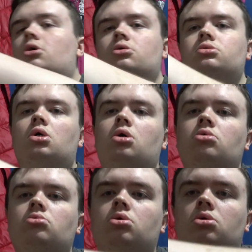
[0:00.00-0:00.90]

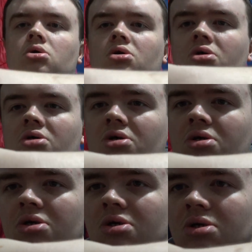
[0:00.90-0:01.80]
So
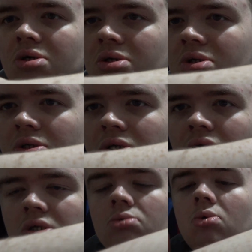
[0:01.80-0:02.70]
to
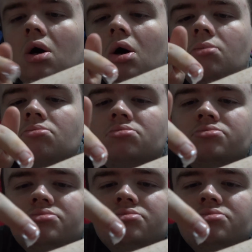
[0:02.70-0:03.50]
get your arm